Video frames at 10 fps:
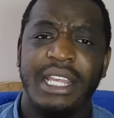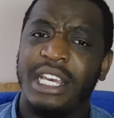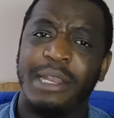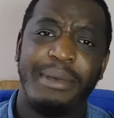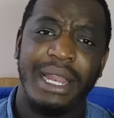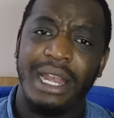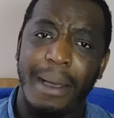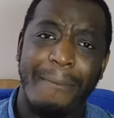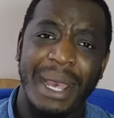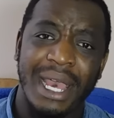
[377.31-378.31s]
They're going to be a
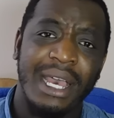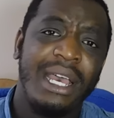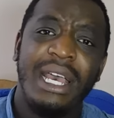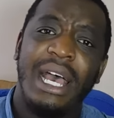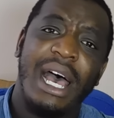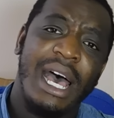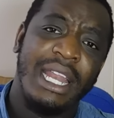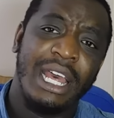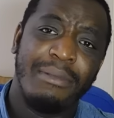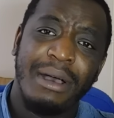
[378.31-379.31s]
lot better.
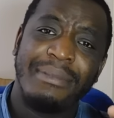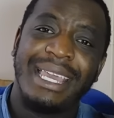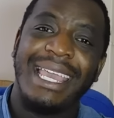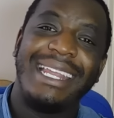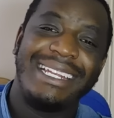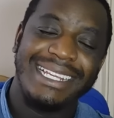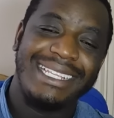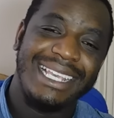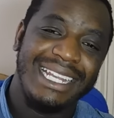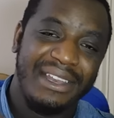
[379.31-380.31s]
And I'm keen to
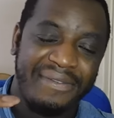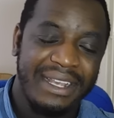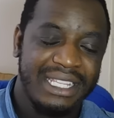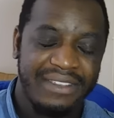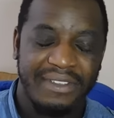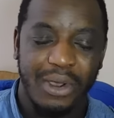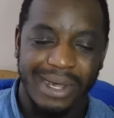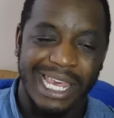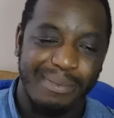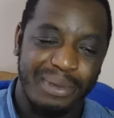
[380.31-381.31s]
see defensive
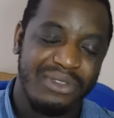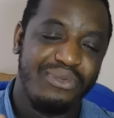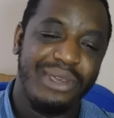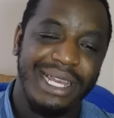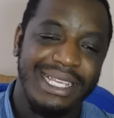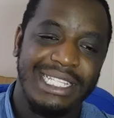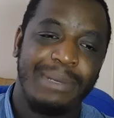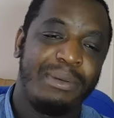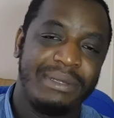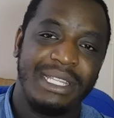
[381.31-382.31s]
goalkeepers really
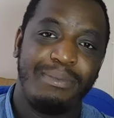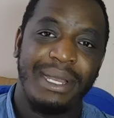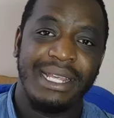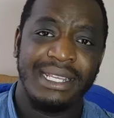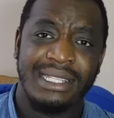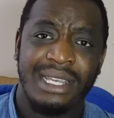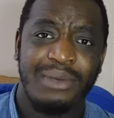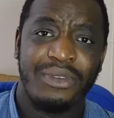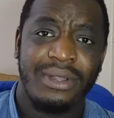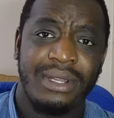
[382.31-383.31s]
step up to the plate this
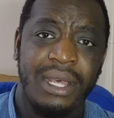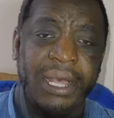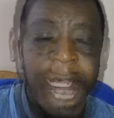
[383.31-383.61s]
time around.